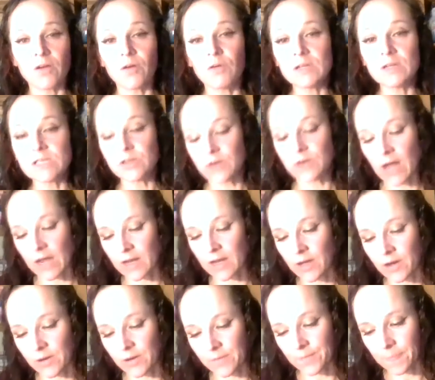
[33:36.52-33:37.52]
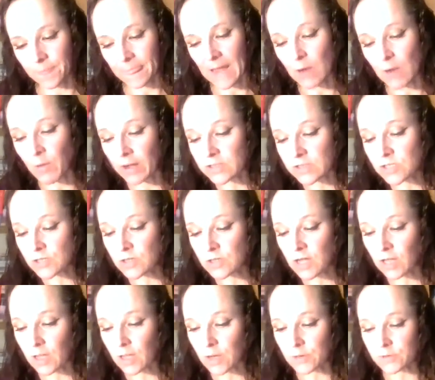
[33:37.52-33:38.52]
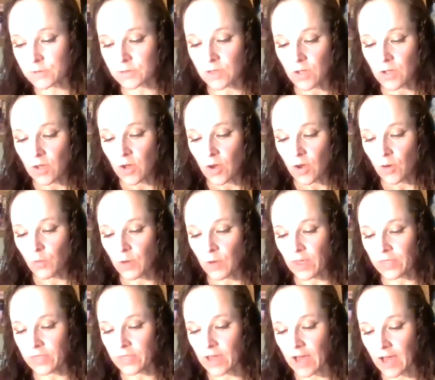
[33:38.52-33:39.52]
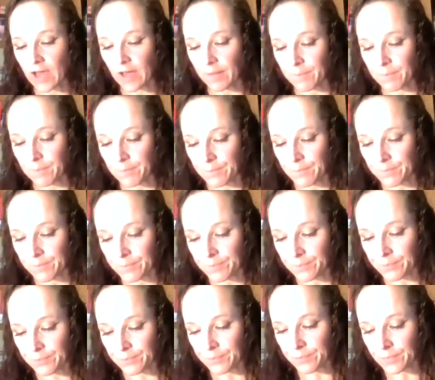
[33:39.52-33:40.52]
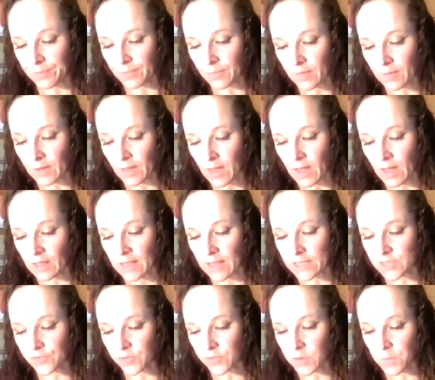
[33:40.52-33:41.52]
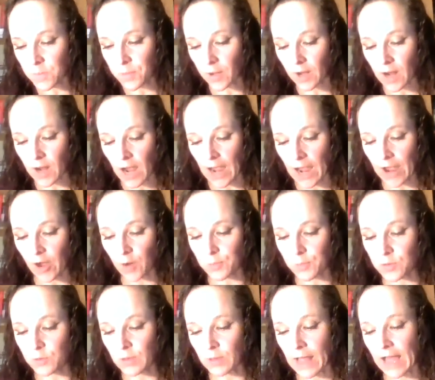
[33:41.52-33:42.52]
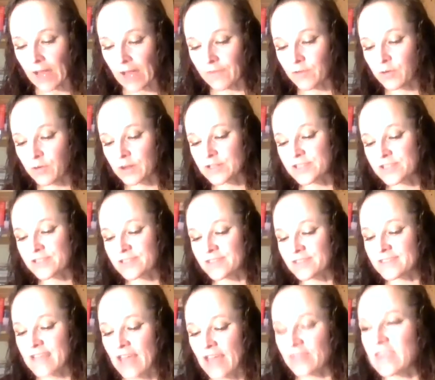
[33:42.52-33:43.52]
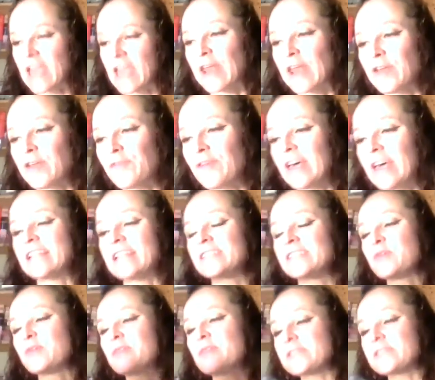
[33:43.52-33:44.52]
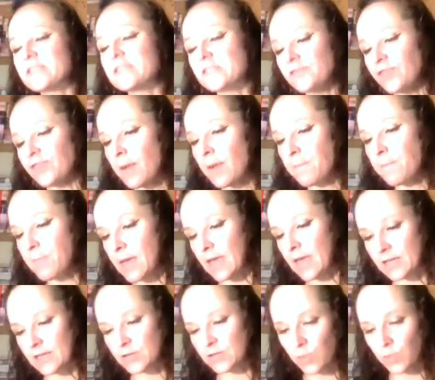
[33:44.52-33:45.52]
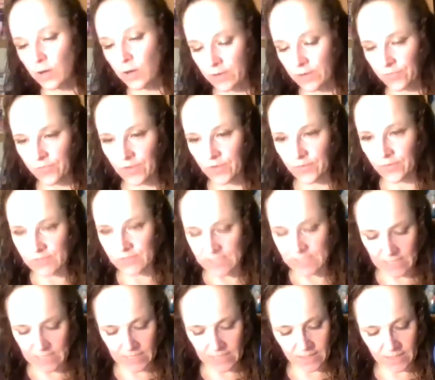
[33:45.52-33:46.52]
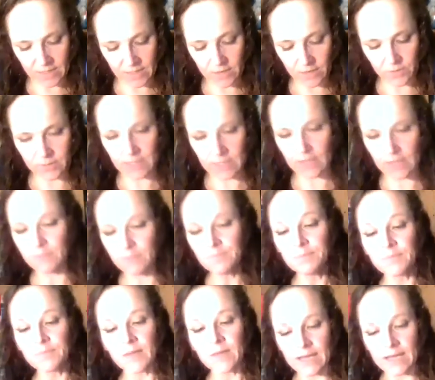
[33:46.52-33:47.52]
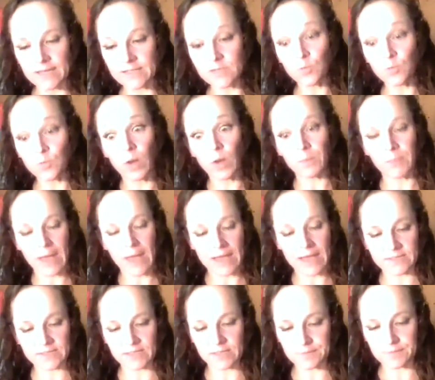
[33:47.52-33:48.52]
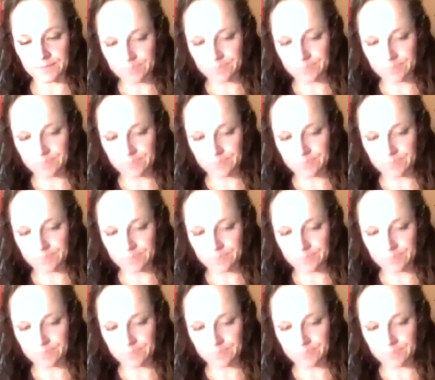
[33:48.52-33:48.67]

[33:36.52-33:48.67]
We do not know. I want to close with a legend from the book. I hope you will have questions at the end of it. And so this is from page 115. Hold on. I just went past it.